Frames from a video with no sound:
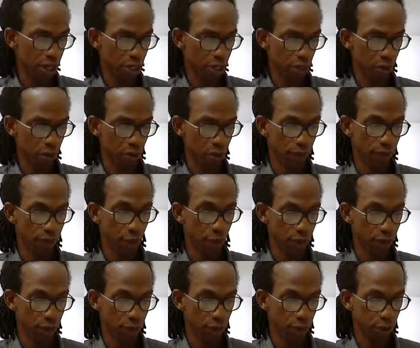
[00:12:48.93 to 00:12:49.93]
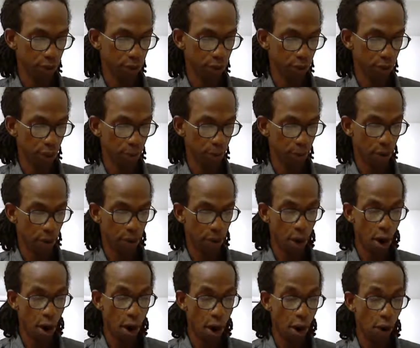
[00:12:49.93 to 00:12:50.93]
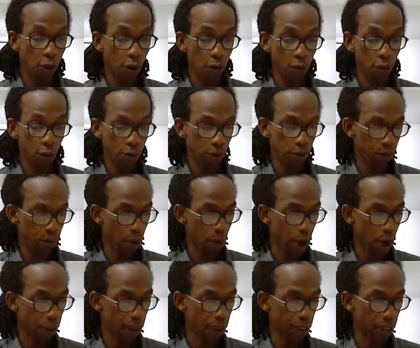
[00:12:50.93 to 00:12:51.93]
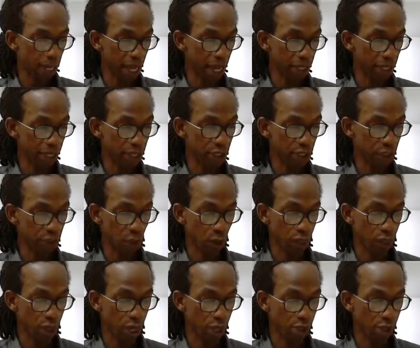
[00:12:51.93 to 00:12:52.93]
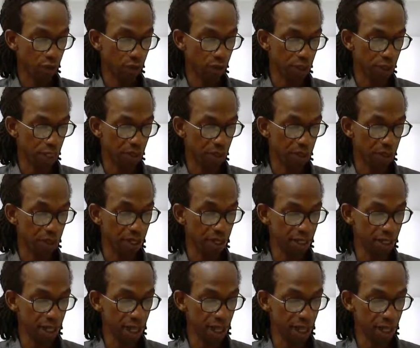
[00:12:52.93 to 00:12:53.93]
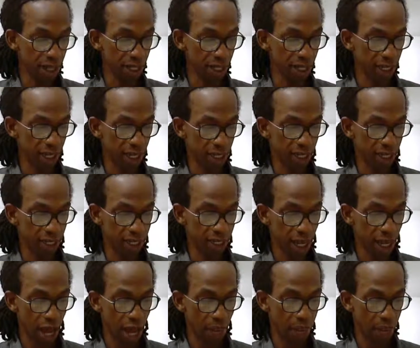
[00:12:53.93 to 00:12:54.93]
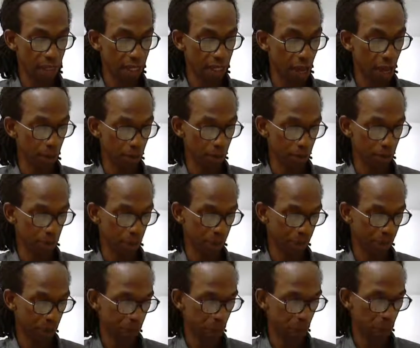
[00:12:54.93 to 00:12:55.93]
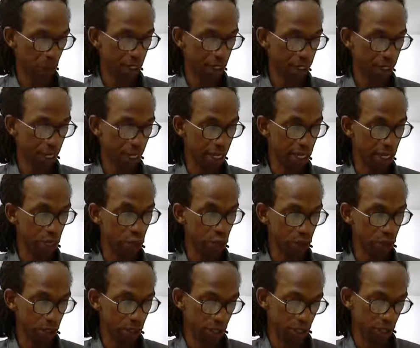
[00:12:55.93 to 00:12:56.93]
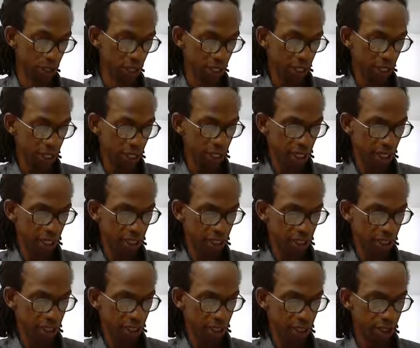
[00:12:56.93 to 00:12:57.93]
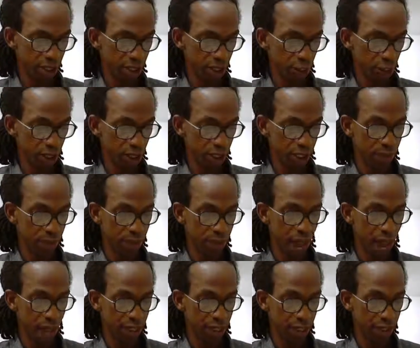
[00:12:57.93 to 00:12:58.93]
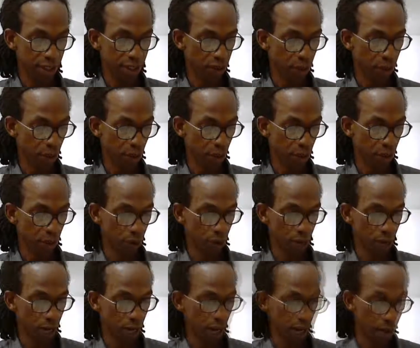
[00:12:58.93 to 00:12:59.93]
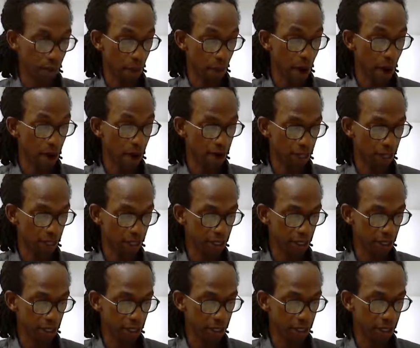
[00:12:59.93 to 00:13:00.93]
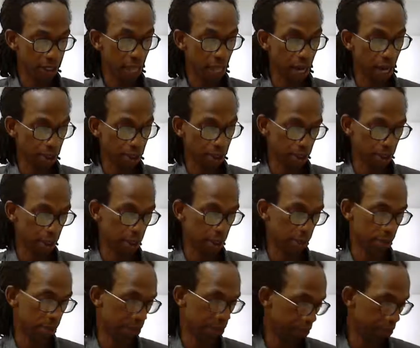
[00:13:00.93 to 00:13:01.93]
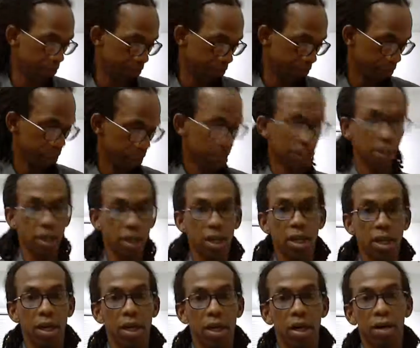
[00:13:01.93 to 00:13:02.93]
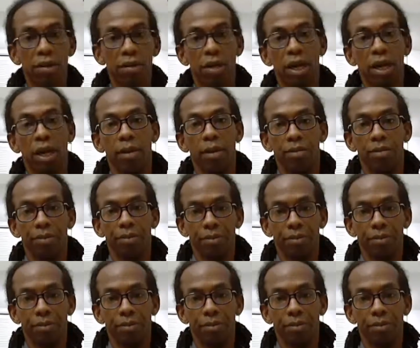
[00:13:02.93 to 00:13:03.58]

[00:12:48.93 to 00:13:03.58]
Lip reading: There were photos of her all over, probably at least 100, if he'd taken the time to count them. One day he would. He stood with his back to the door, admiring his sanctum. Okay,